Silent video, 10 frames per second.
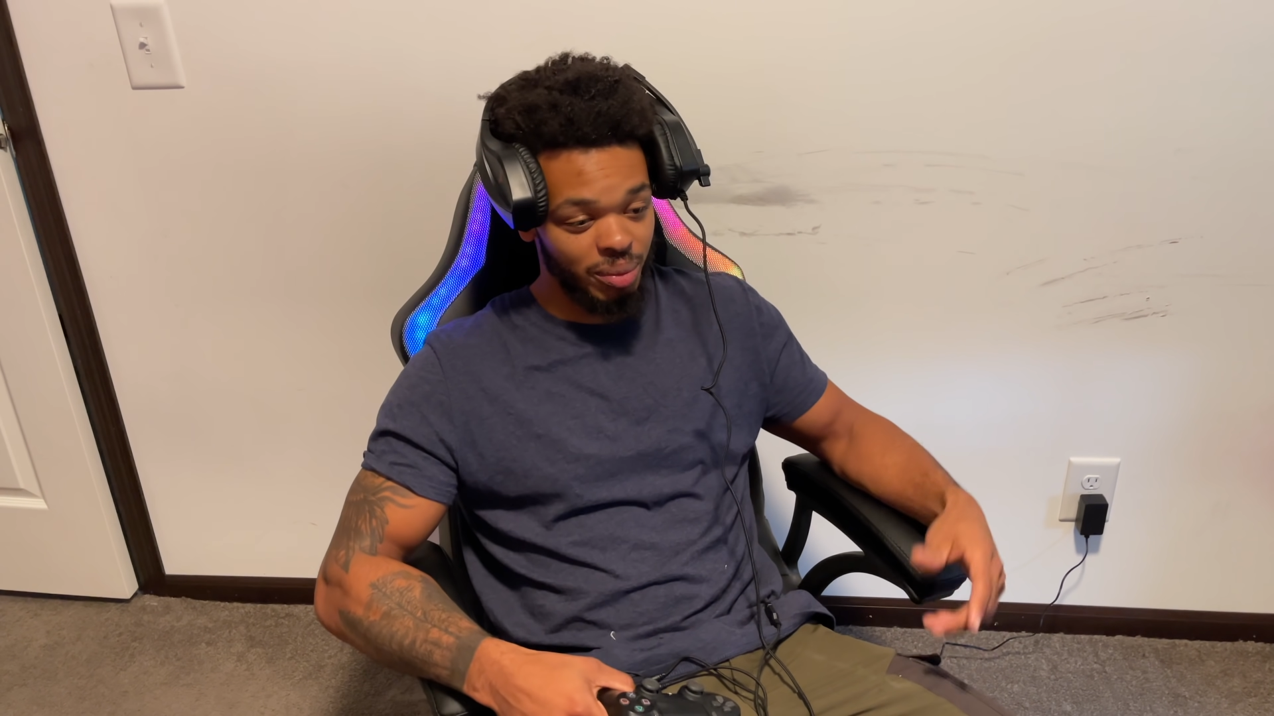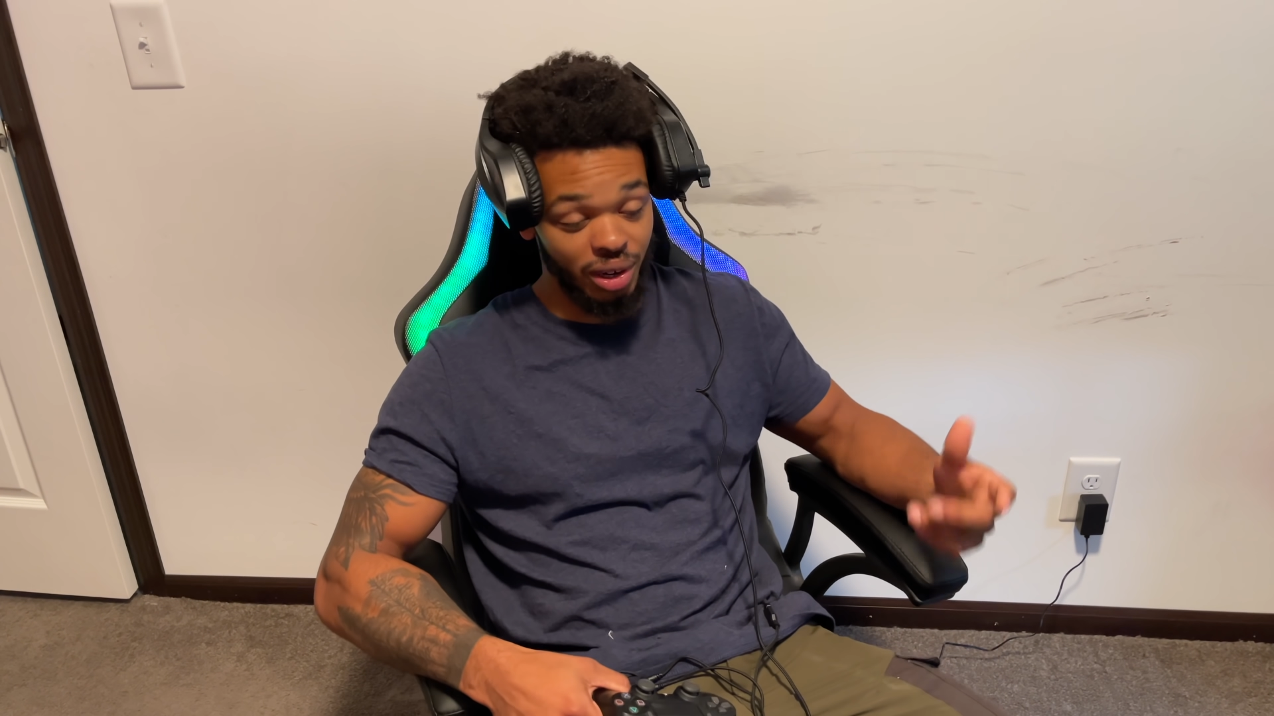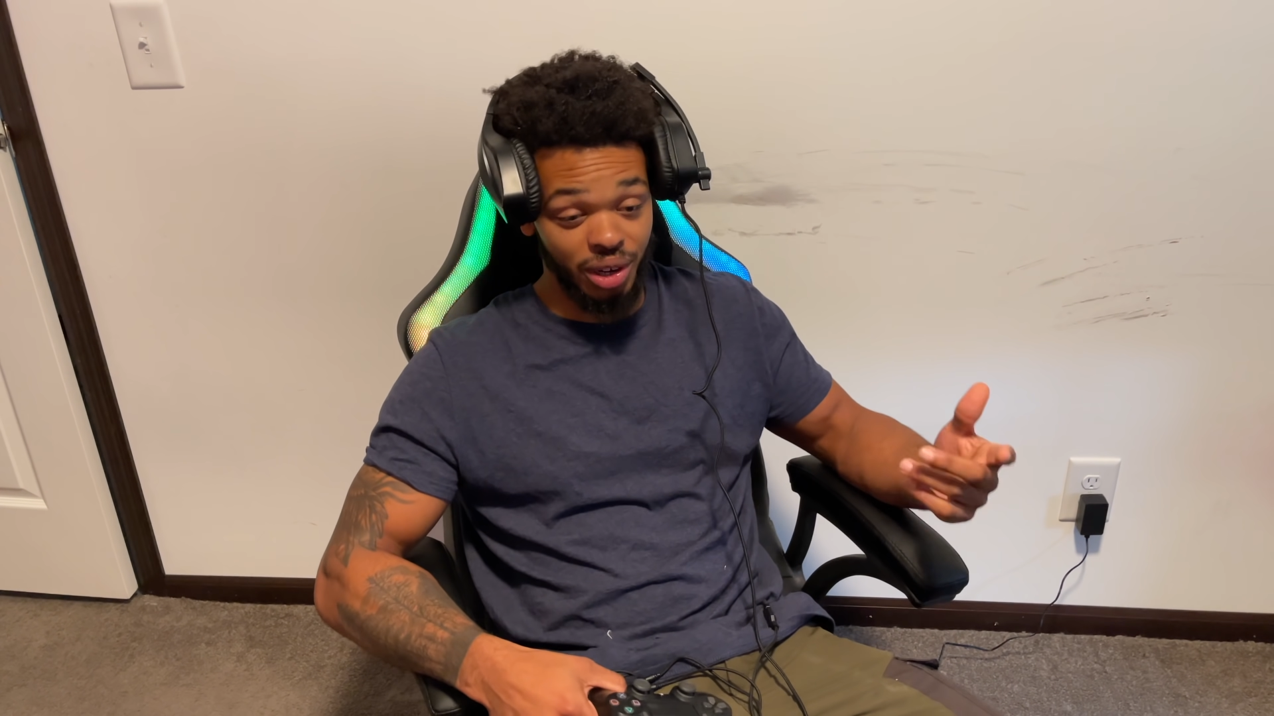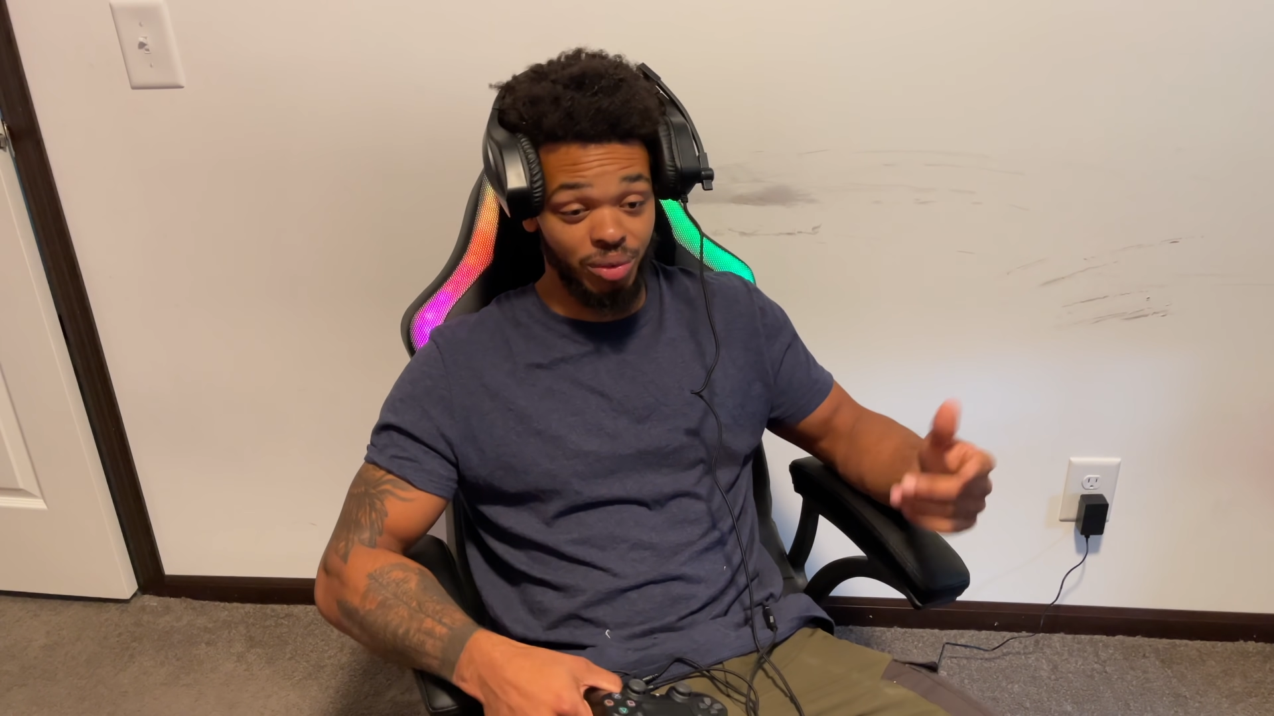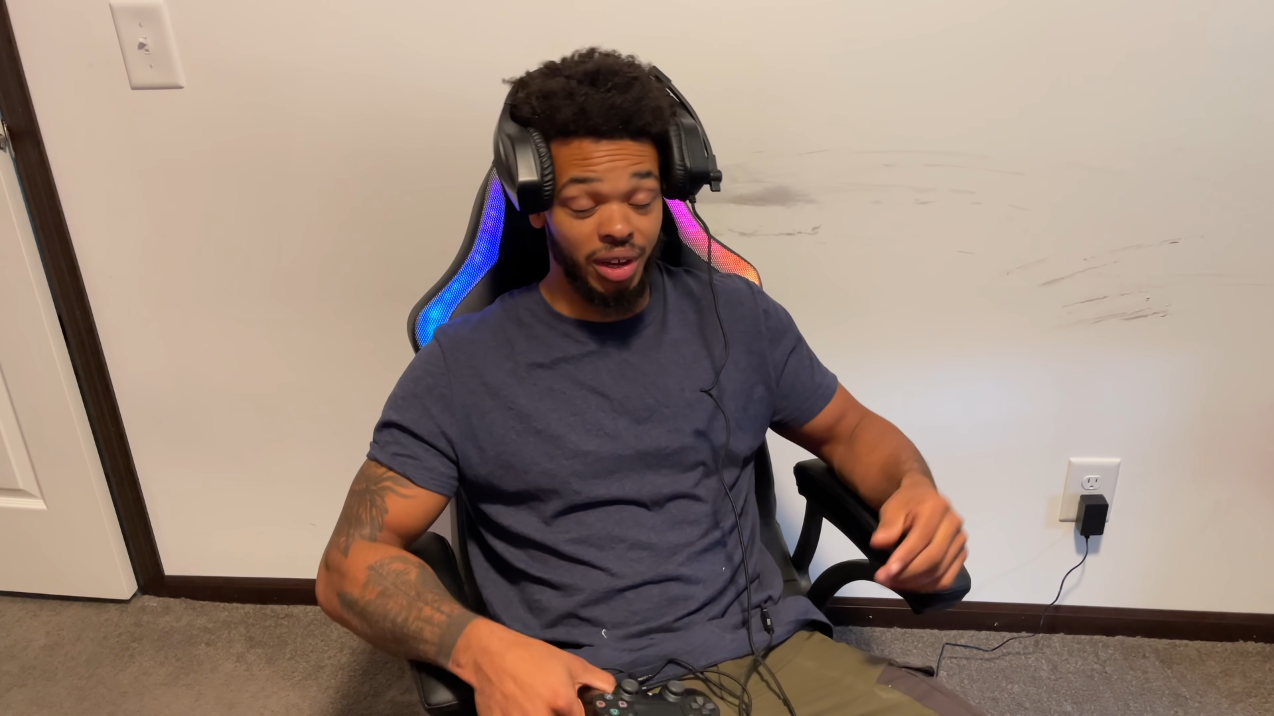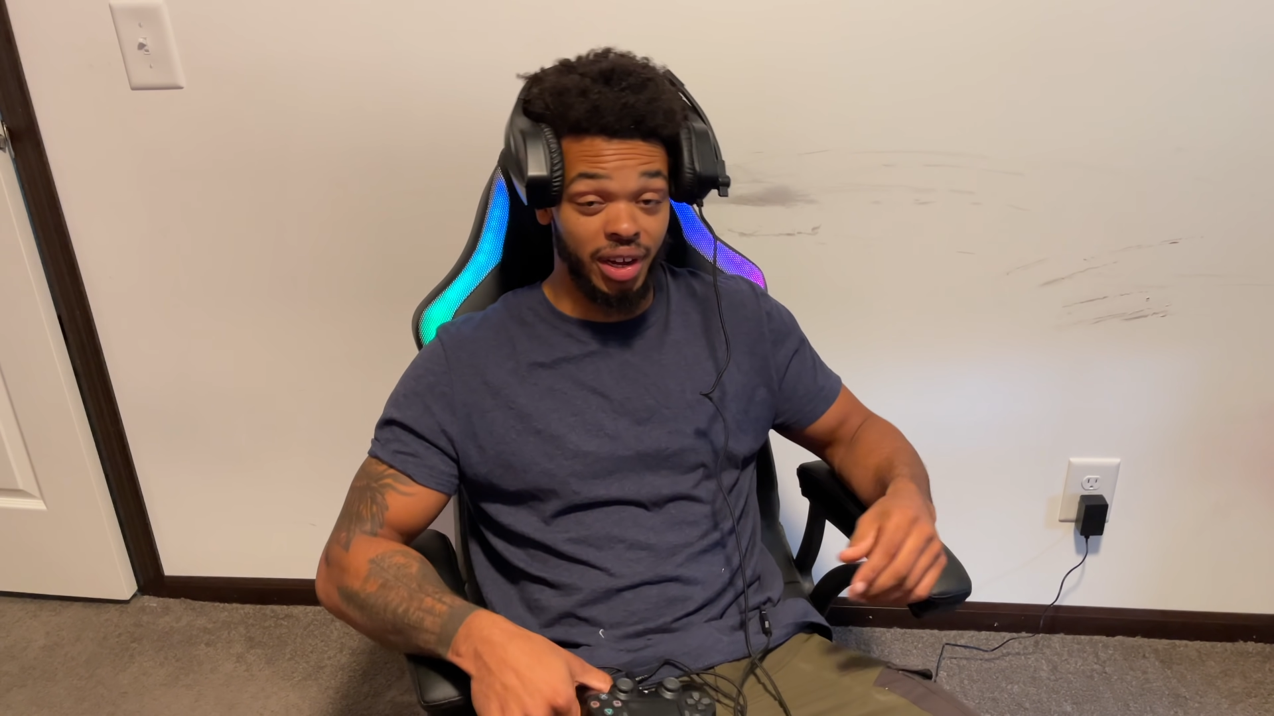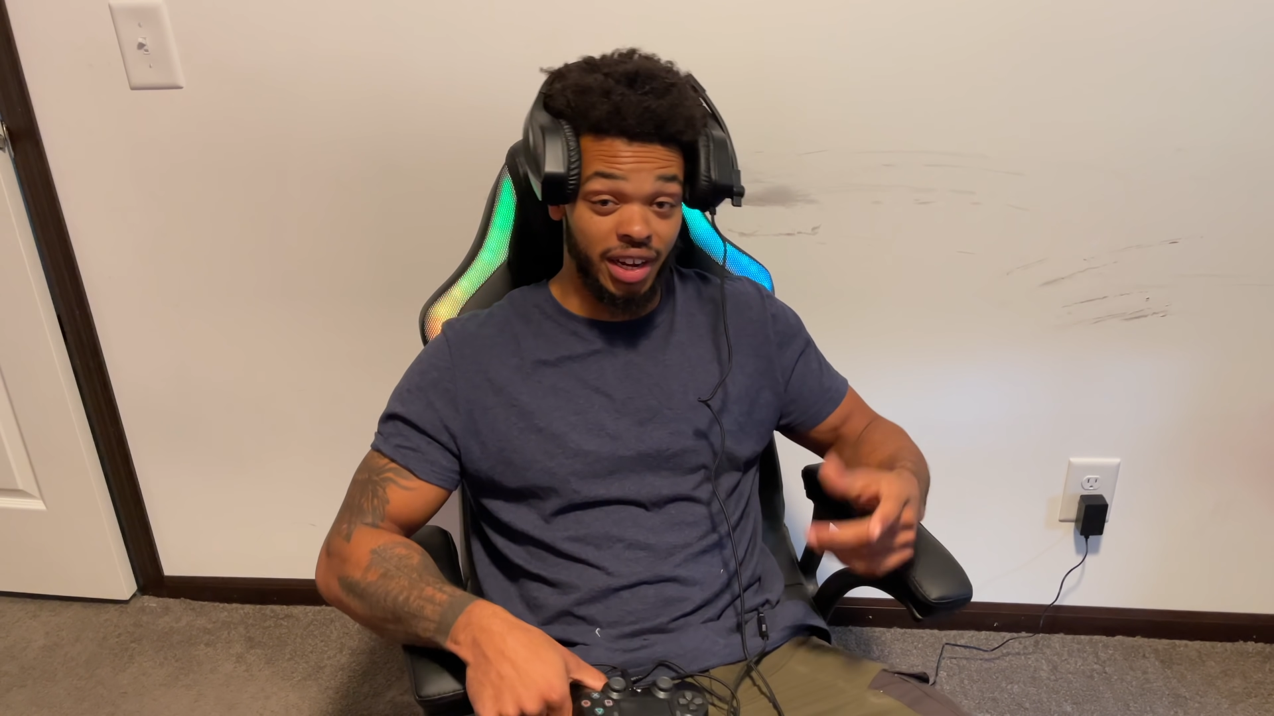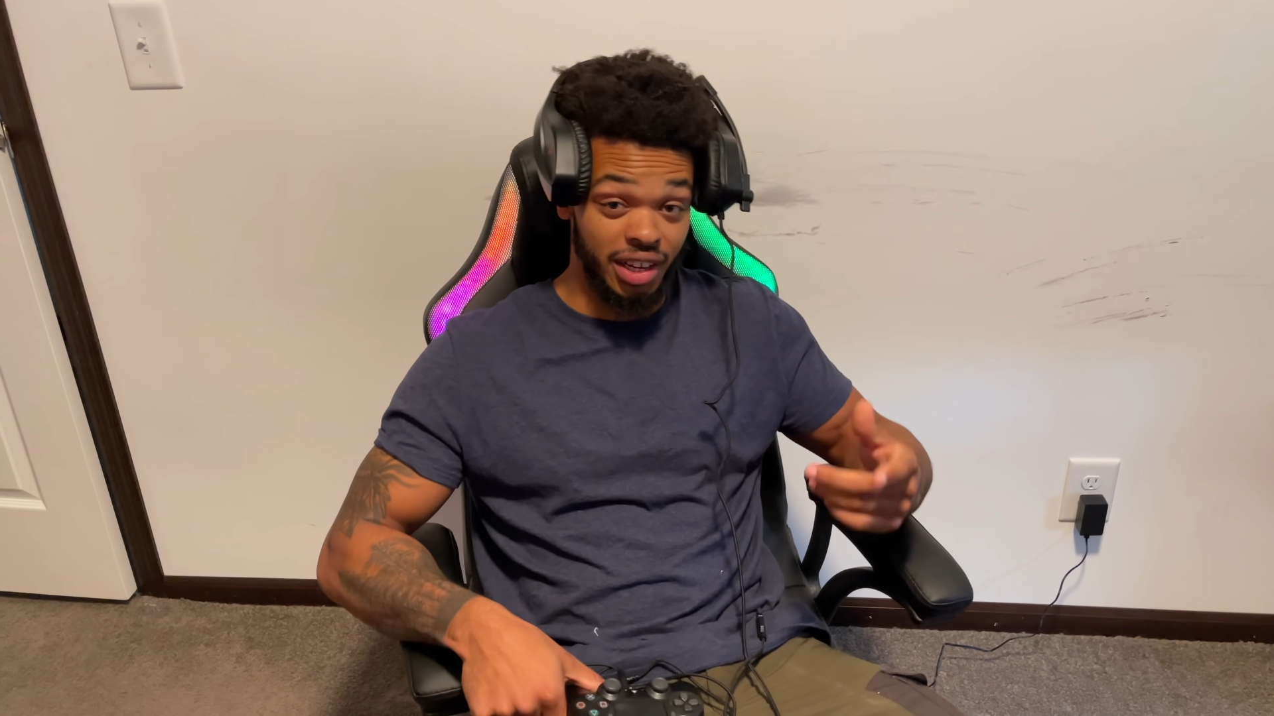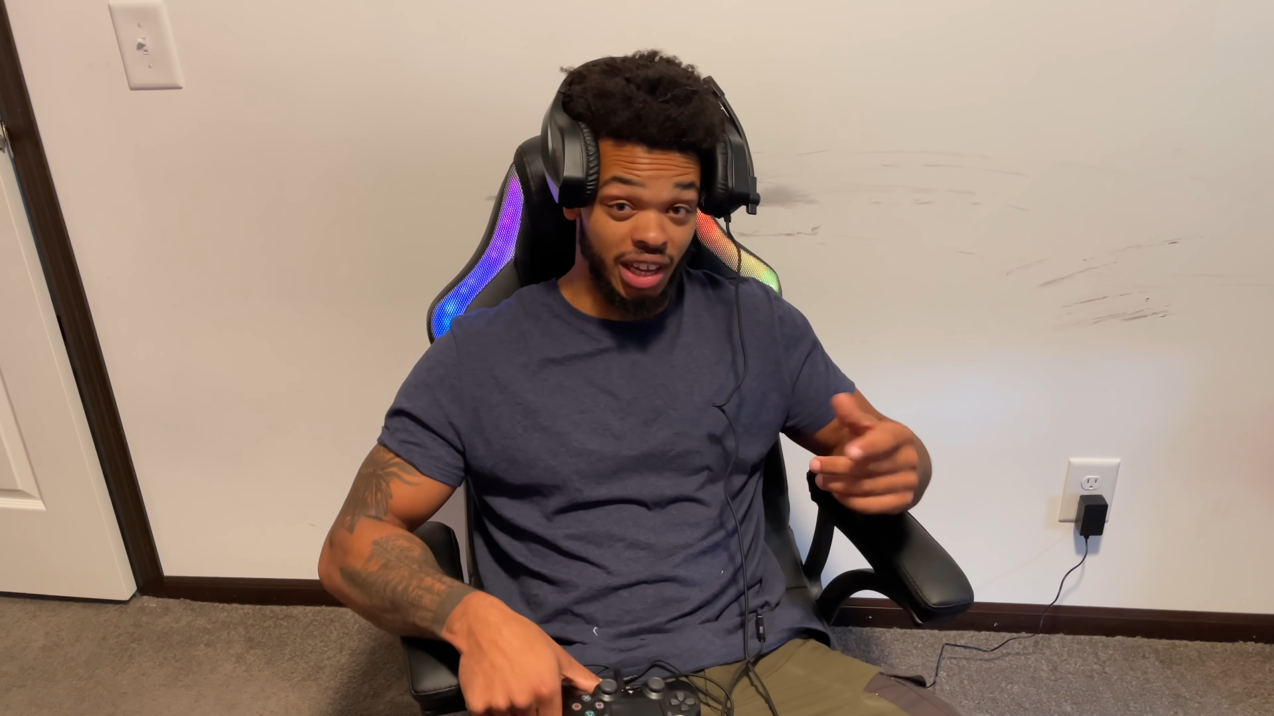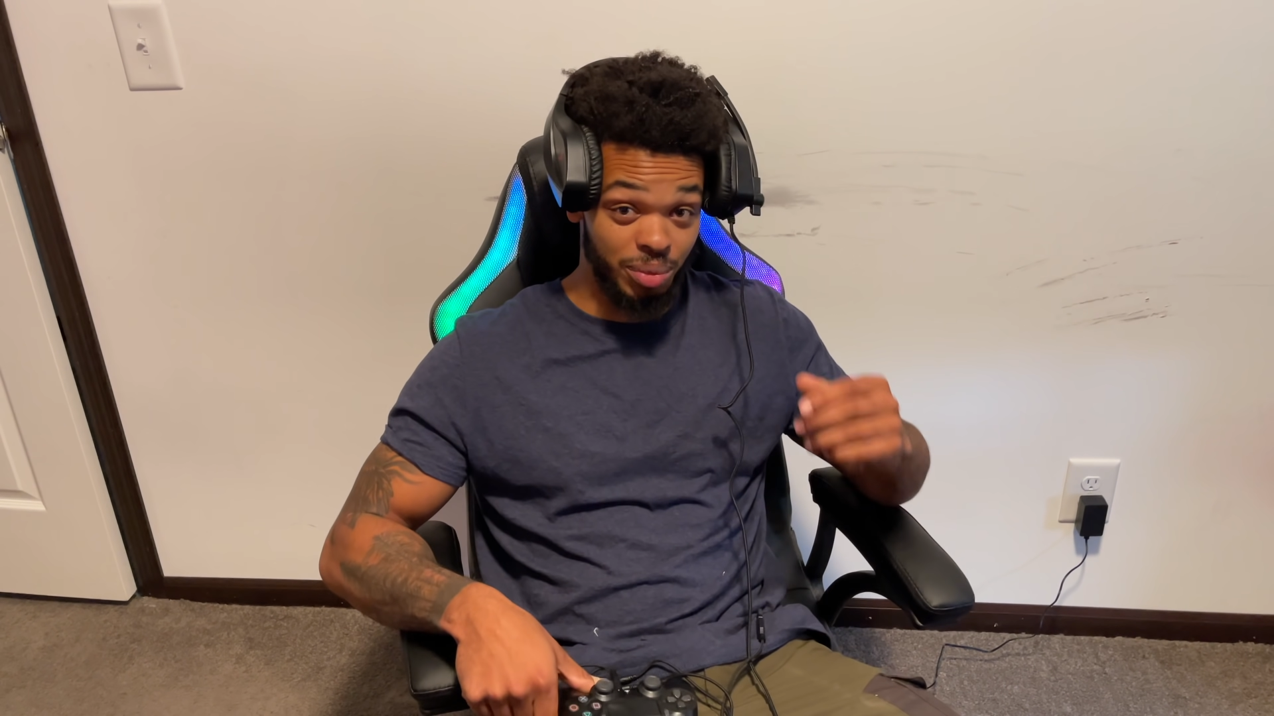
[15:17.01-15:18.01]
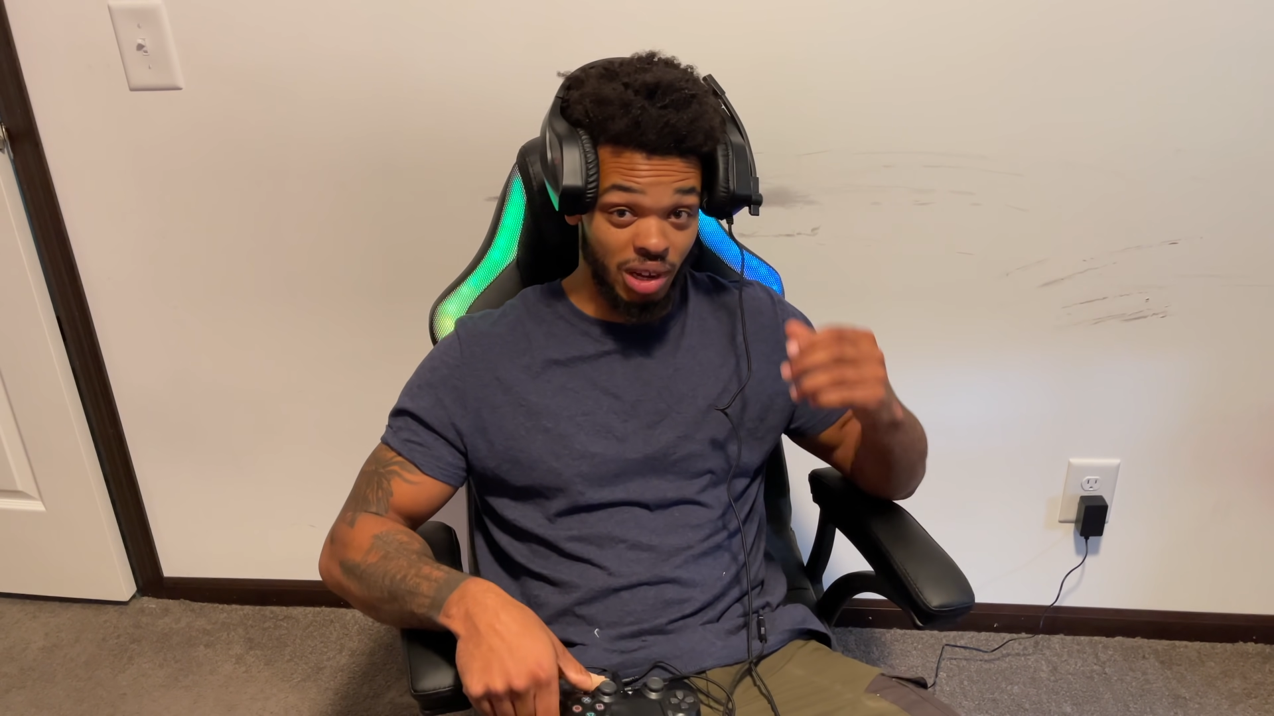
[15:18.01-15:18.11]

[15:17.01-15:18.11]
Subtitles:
But anyway, I got a game